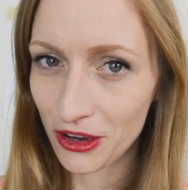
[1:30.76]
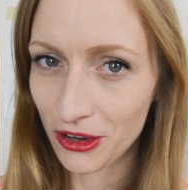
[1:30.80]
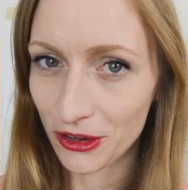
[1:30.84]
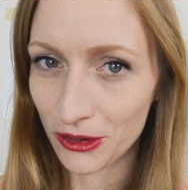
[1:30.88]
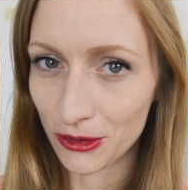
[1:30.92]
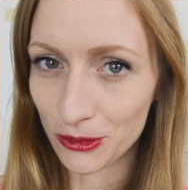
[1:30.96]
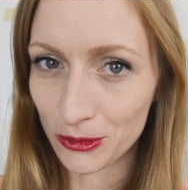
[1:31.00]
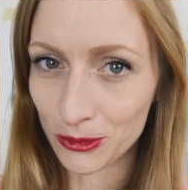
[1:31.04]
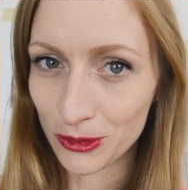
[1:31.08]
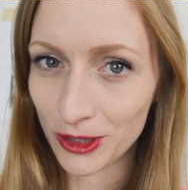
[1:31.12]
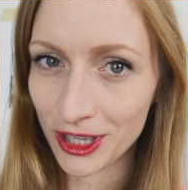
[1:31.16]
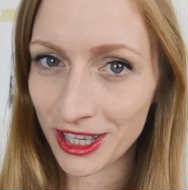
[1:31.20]

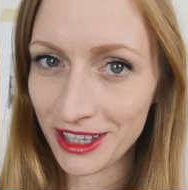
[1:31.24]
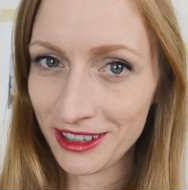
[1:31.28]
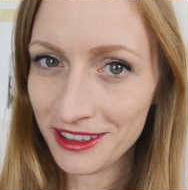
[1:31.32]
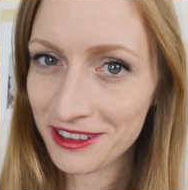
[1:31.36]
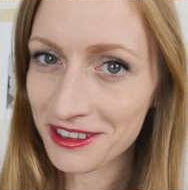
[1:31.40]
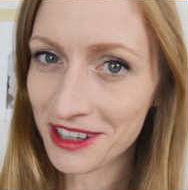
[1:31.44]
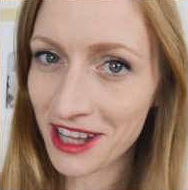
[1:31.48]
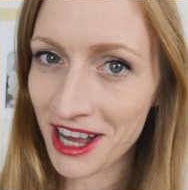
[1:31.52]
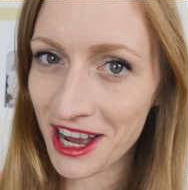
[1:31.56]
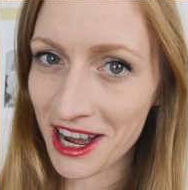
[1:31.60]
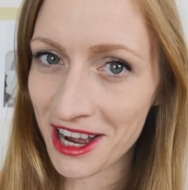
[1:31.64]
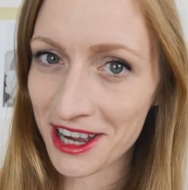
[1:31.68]
Okay
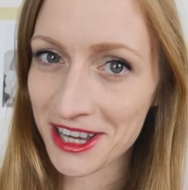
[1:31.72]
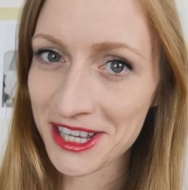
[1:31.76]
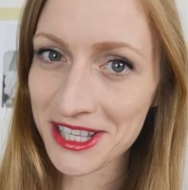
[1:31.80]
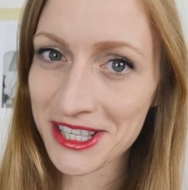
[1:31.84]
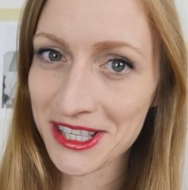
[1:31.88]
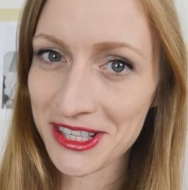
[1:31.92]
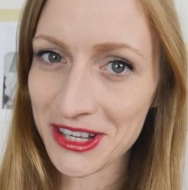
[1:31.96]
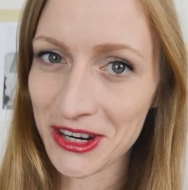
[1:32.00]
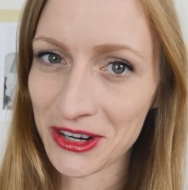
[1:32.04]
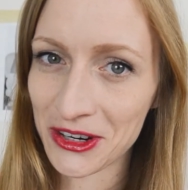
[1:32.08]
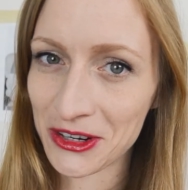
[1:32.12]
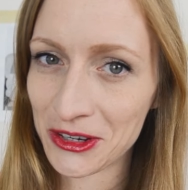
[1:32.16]
class,
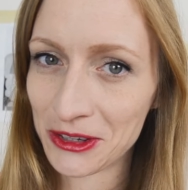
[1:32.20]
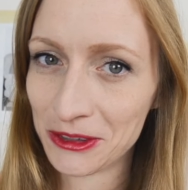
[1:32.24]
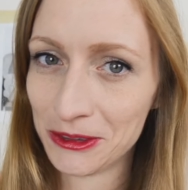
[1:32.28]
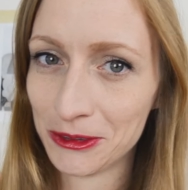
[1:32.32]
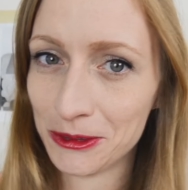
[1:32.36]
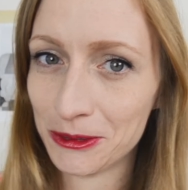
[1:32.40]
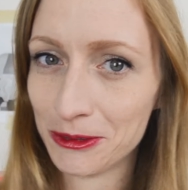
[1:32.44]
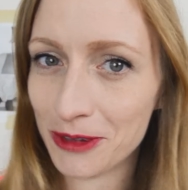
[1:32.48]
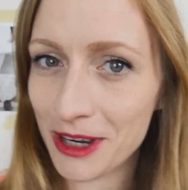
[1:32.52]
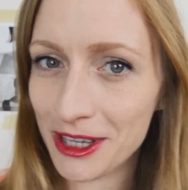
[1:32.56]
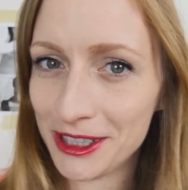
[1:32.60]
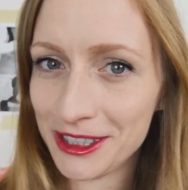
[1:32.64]
are you
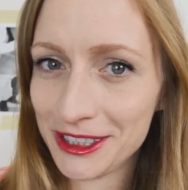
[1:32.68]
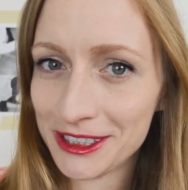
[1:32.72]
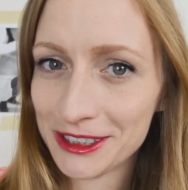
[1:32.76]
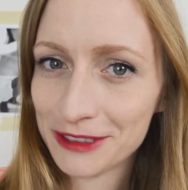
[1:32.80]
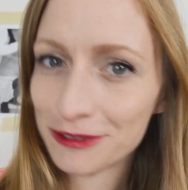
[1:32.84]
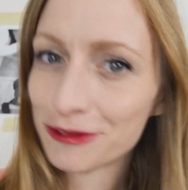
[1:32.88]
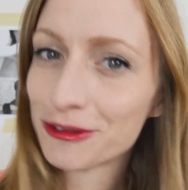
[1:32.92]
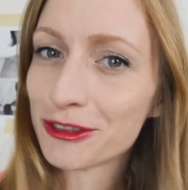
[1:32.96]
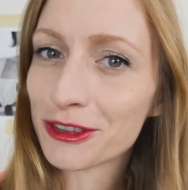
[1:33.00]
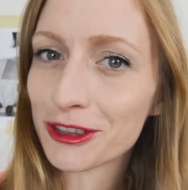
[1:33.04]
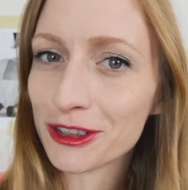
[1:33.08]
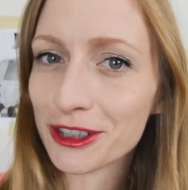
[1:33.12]
ready
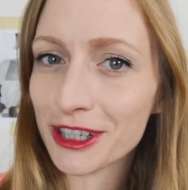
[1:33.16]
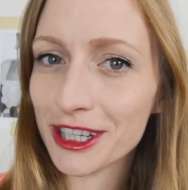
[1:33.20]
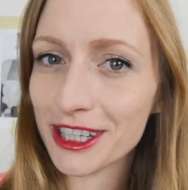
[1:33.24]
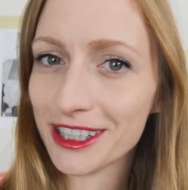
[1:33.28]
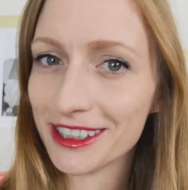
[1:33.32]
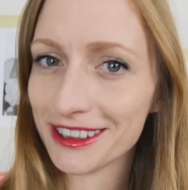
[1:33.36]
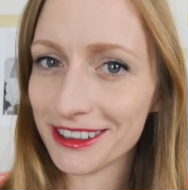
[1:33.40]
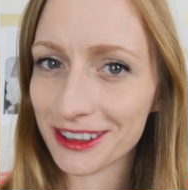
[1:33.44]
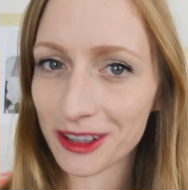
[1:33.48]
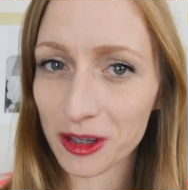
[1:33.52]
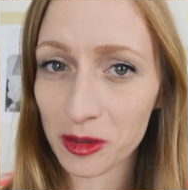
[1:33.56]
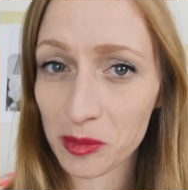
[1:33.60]
for a
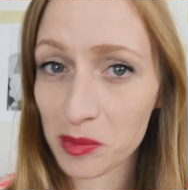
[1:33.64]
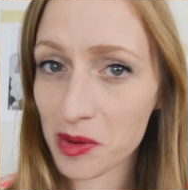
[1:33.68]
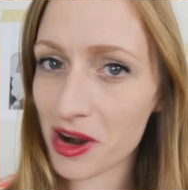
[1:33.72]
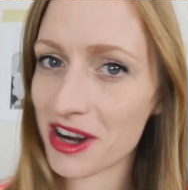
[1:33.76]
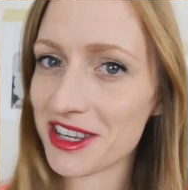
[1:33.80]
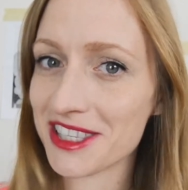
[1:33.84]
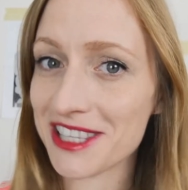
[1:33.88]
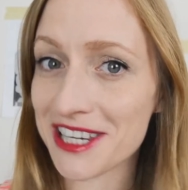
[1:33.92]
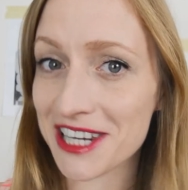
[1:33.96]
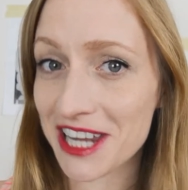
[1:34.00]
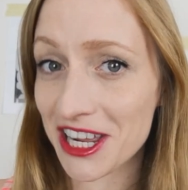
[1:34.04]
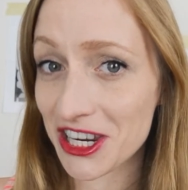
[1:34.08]
little
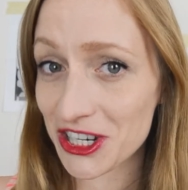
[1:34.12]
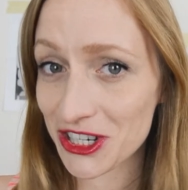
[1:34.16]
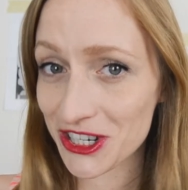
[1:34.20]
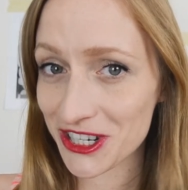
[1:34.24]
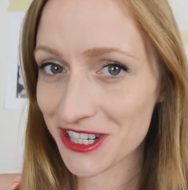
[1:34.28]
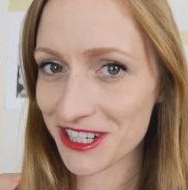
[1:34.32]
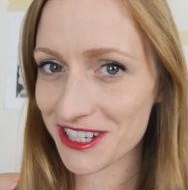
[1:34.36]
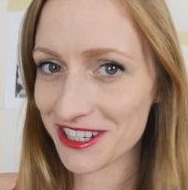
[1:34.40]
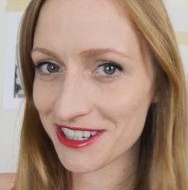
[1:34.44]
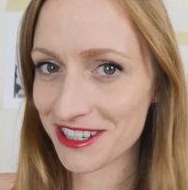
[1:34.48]
presentation?